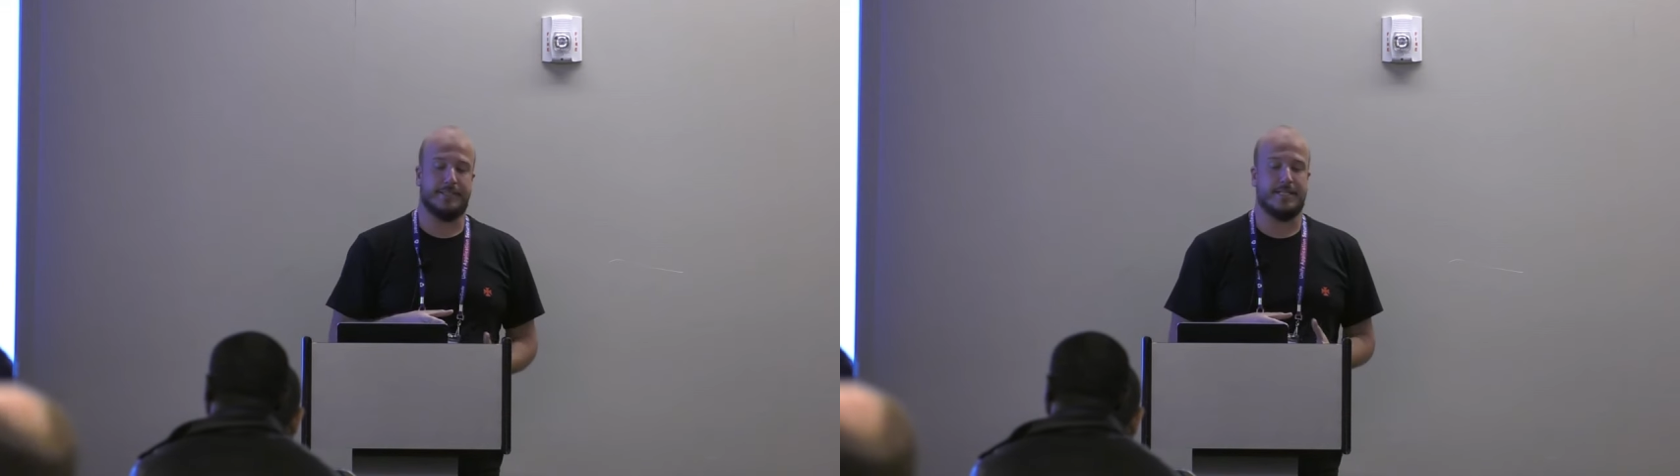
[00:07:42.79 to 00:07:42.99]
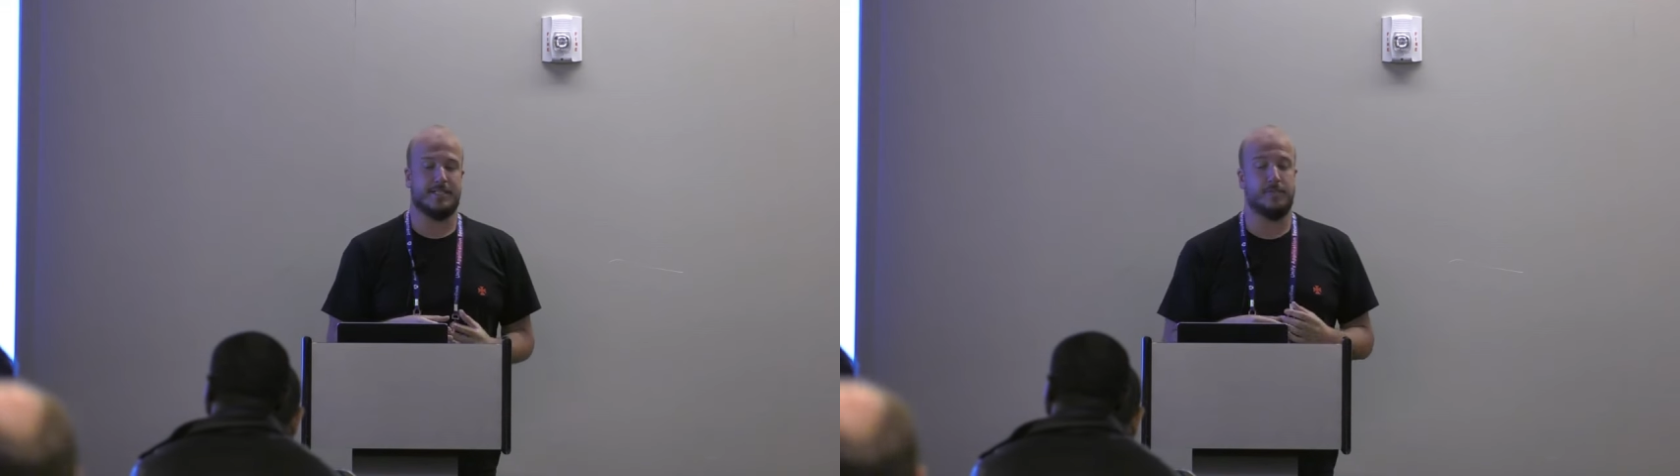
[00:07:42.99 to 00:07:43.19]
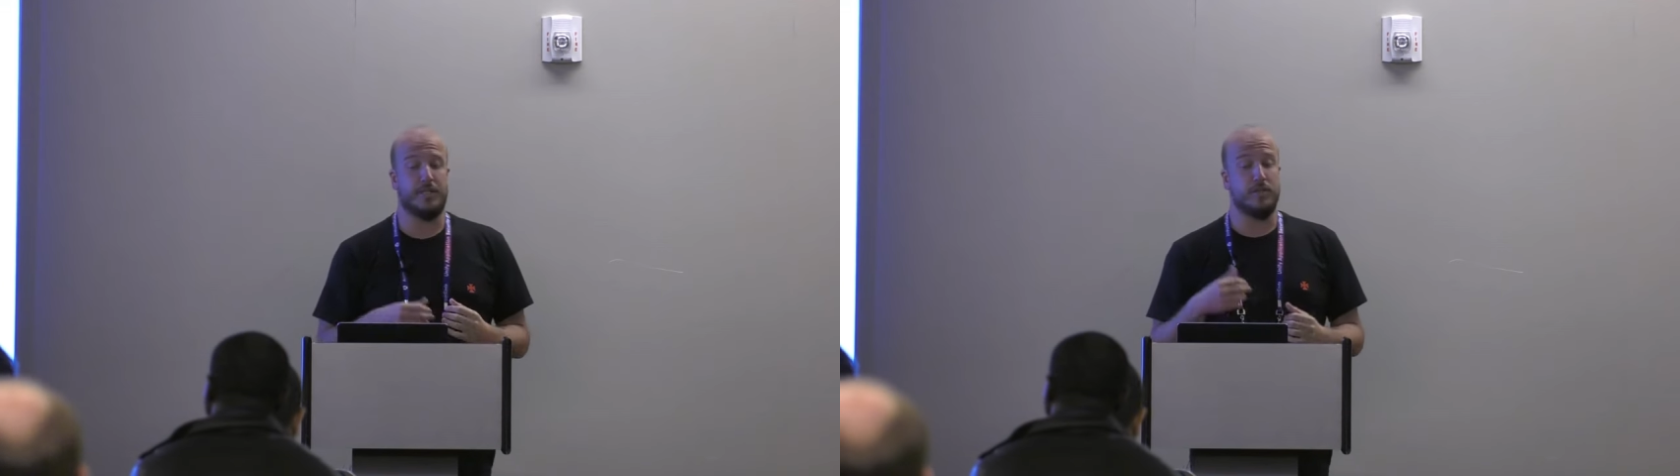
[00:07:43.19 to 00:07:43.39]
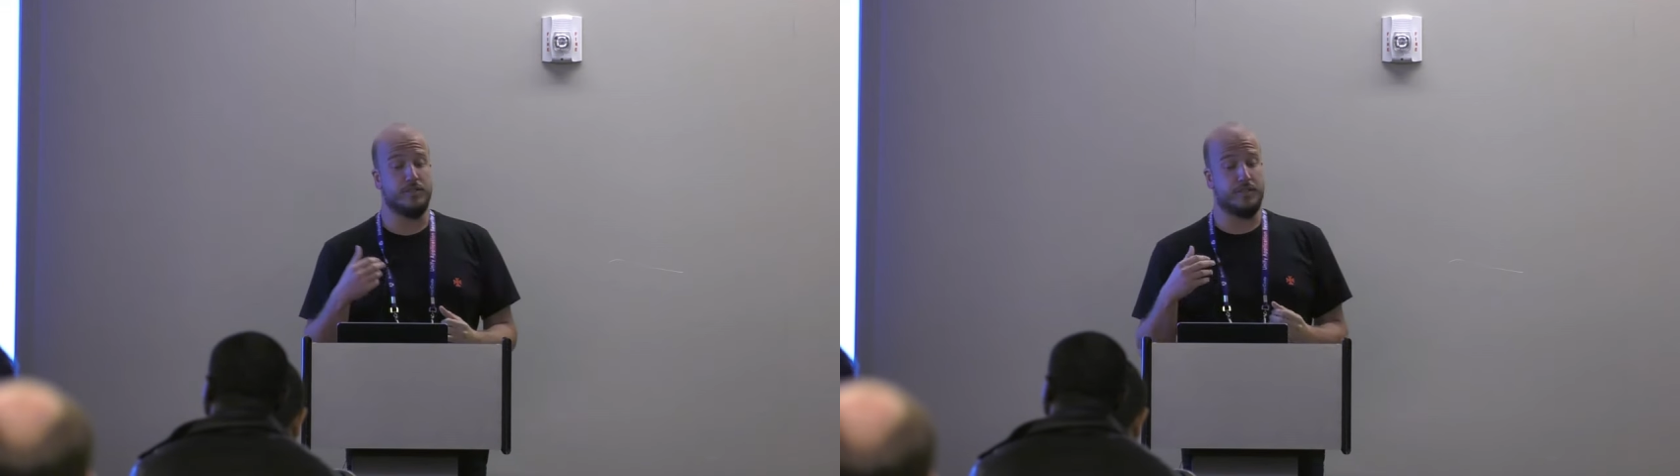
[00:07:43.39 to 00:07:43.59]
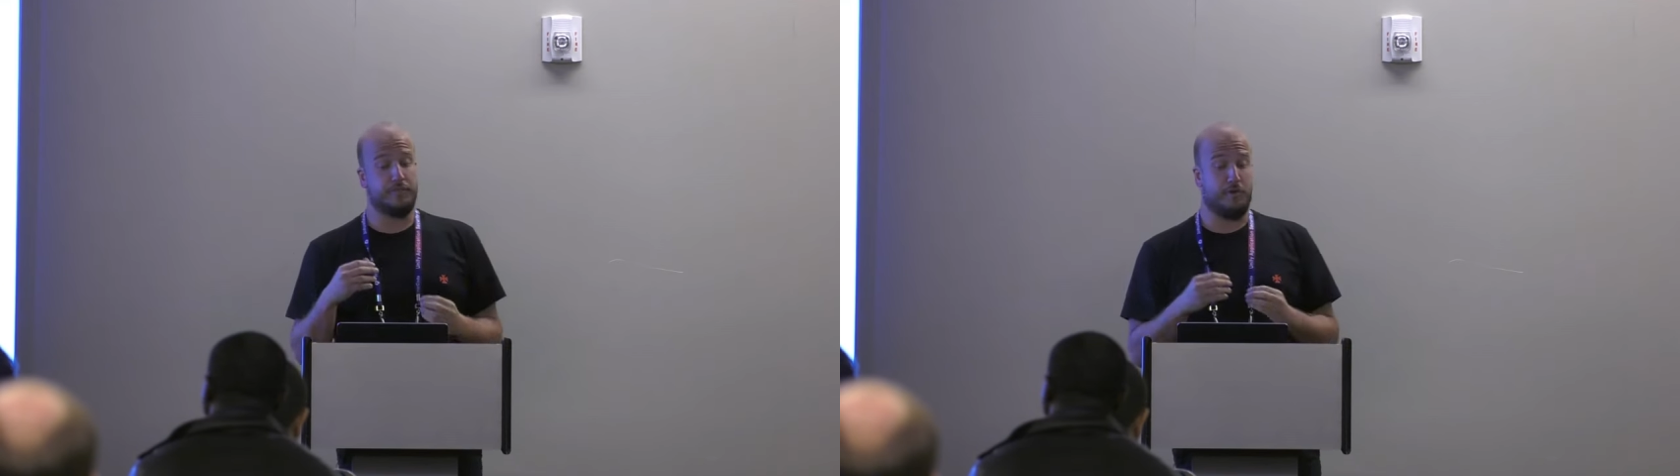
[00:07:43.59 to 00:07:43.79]
that's being
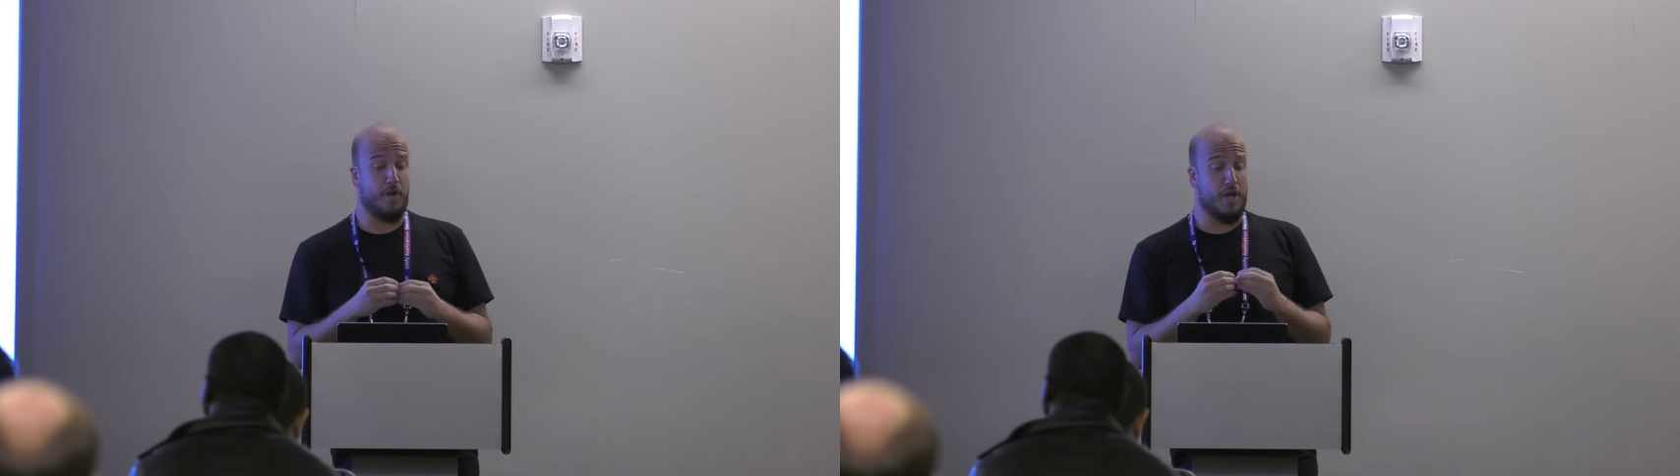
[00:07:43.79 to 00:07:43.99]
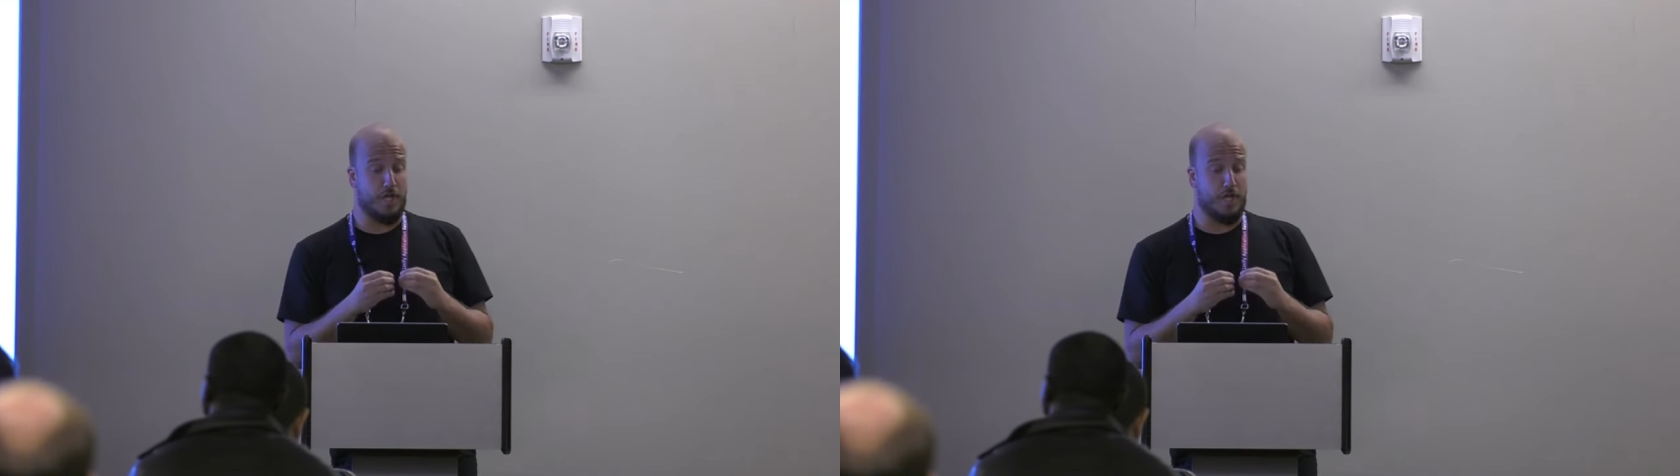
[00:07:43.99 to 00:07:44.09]
used for an